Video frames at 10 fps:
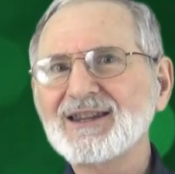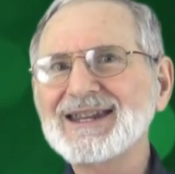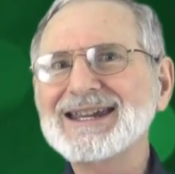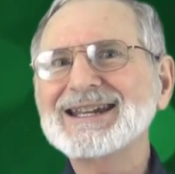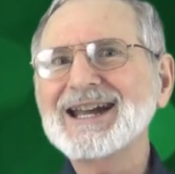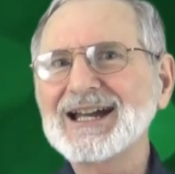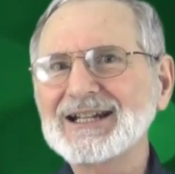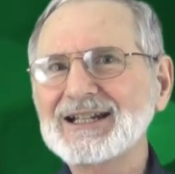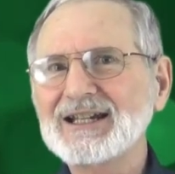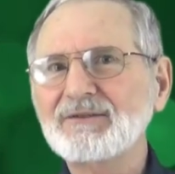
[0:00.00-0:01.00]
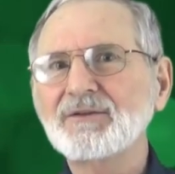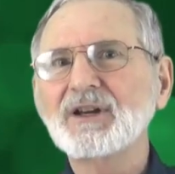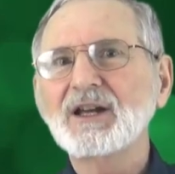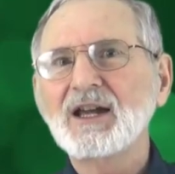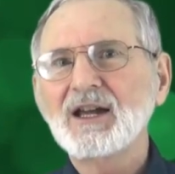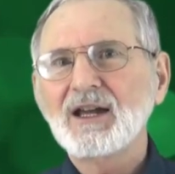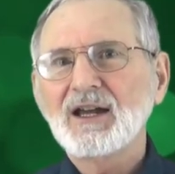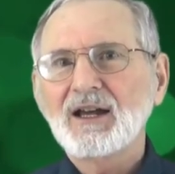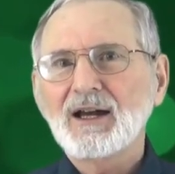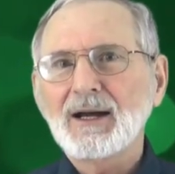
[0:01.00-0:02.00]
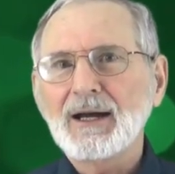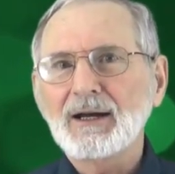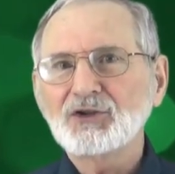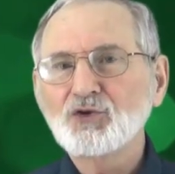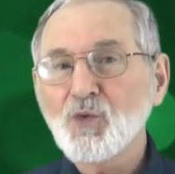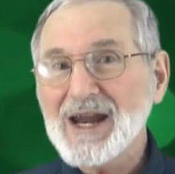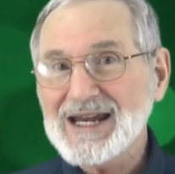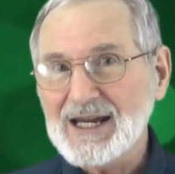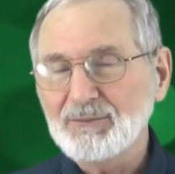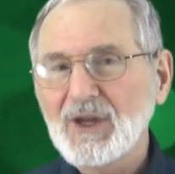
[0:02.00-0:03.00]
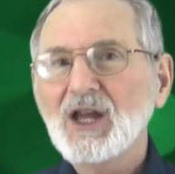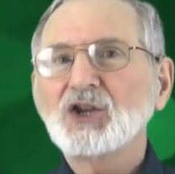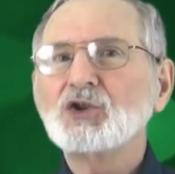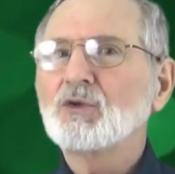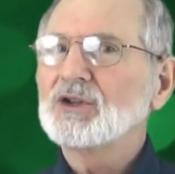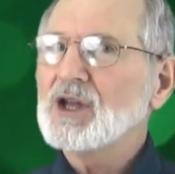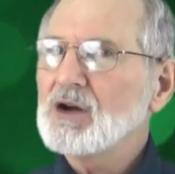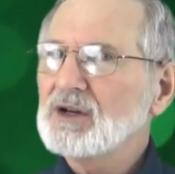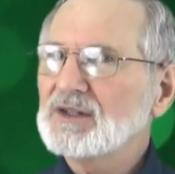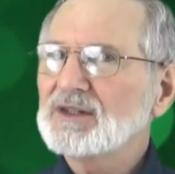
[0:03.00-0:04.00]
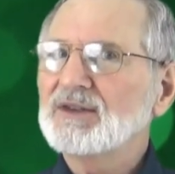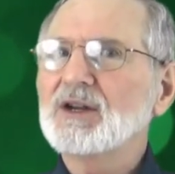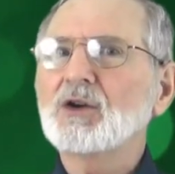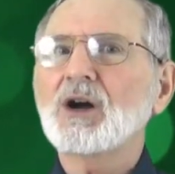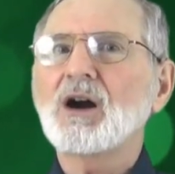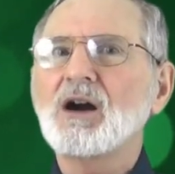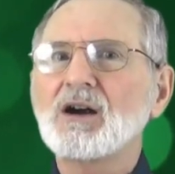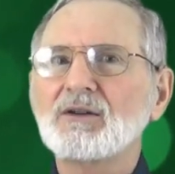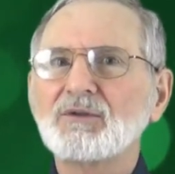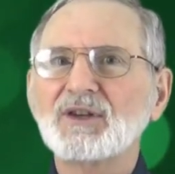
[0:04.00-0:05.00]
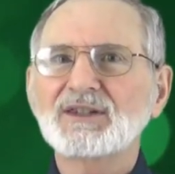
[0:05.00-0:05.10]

the cutleaf geranium, you will notice there are the